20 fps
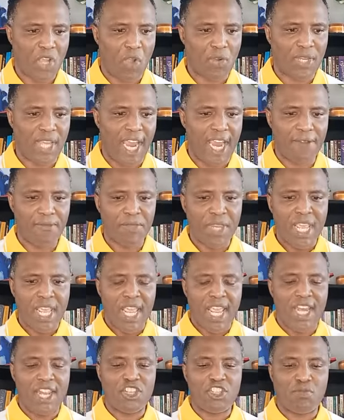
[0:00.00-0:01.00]
Okay,
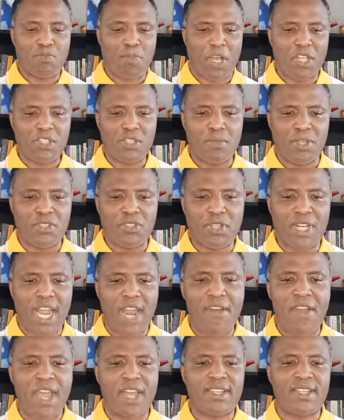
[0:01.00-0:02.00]
it is possible to
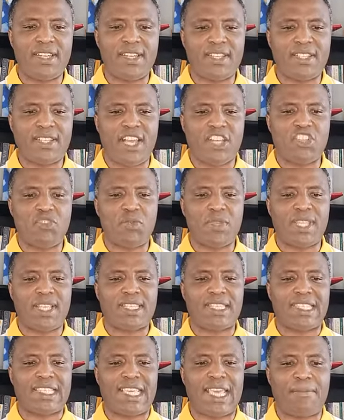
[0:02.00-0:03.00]
carry out a discussion with a
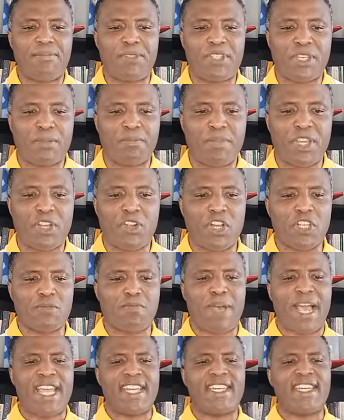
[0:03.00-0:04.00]
skeptic because
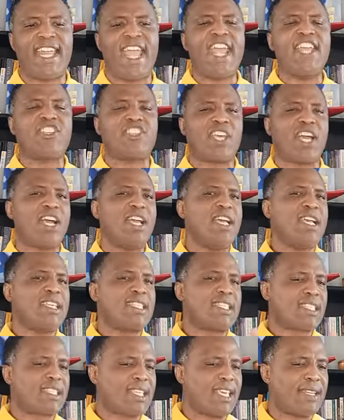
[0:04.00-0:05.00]
by nature,
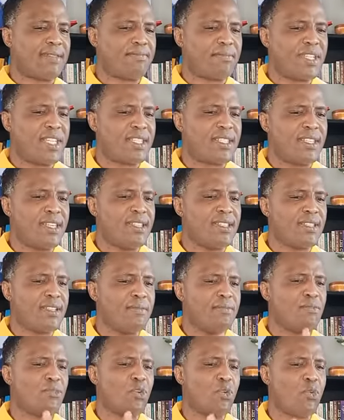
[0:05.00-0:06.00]

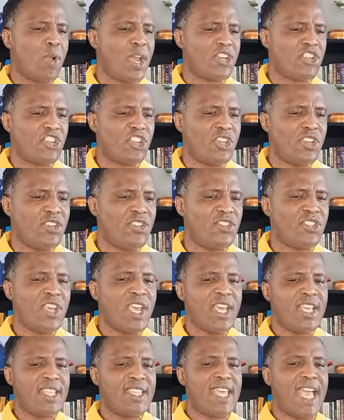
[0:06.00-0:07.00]
skepticism questions
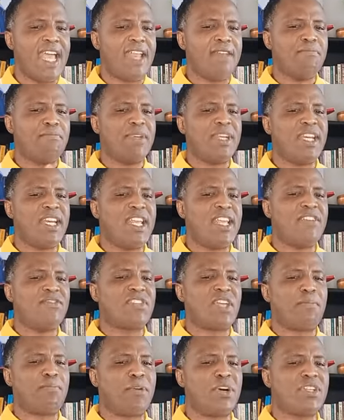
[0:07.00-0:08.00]
then believes
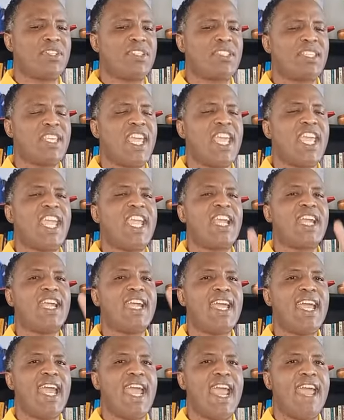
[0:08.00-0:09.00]
upon seeing
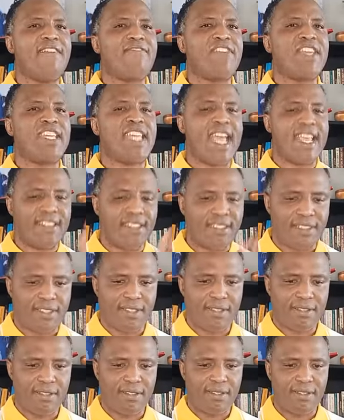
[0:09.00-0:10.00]

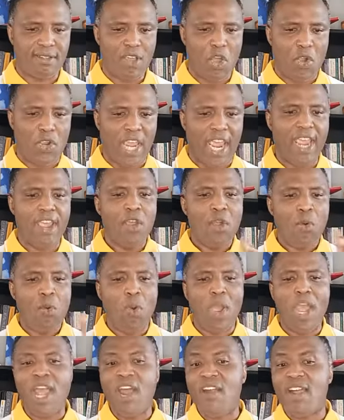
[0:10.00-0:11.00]
evidence. Okay,
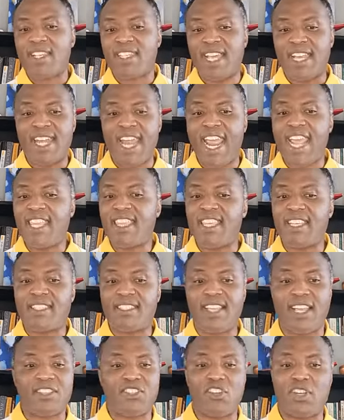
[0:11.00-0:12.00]
whereas an
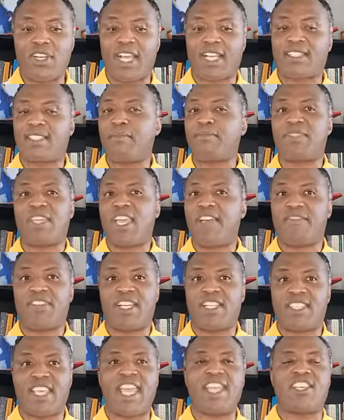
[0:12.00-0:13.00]
atheist does not accept the
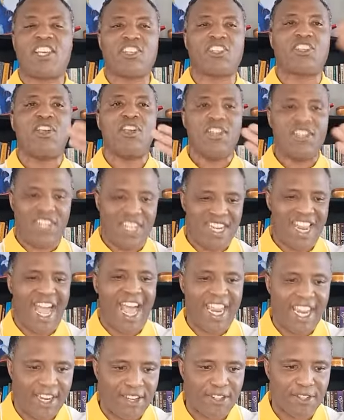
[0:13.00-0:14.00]
evidence, they just
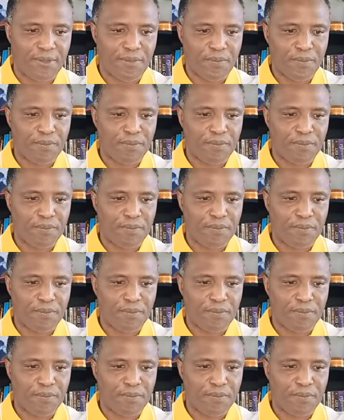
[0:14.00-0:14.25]
deny it.